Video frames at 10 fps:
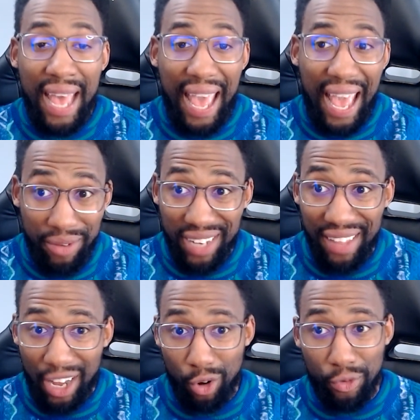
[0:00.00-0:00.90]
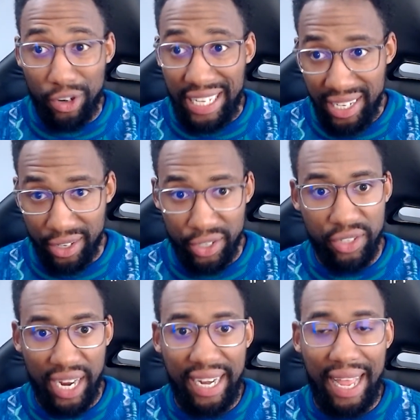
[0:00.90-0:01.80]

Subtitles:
And we've done that over years, right?